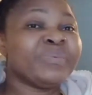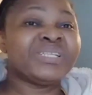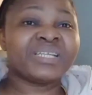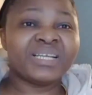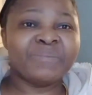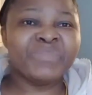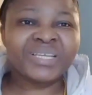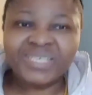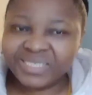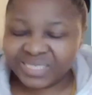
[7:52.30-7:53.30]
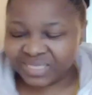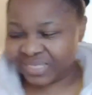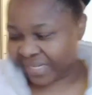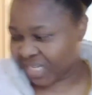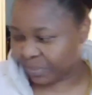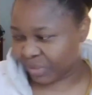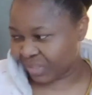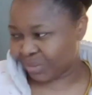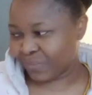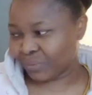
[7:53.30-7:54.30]
So basically, I'm making this jacket
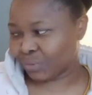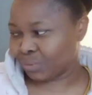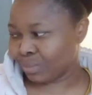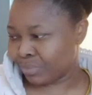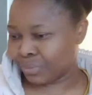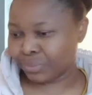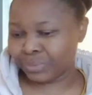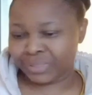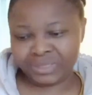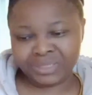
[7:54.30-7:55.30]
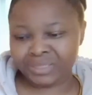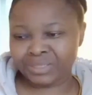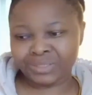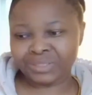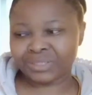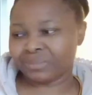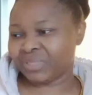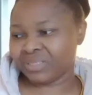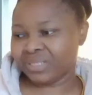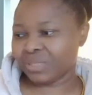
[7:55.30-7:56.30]
potato for Somto. Since it's not
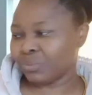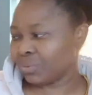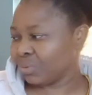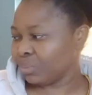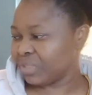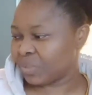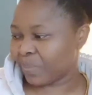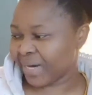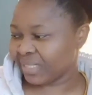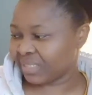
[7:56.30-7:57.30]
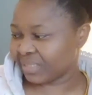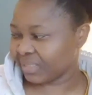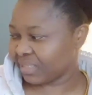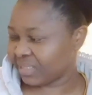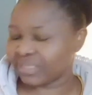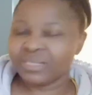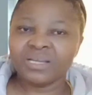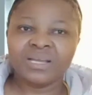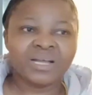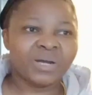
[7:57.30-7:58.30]
something that will go with spices,
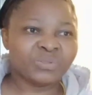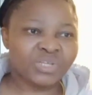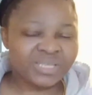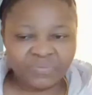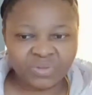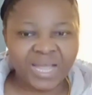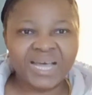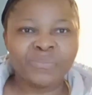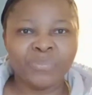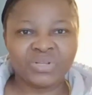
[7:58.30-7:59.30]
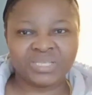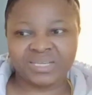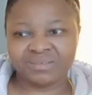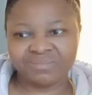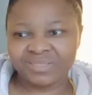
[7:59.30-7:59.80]
I'll just have to add butter.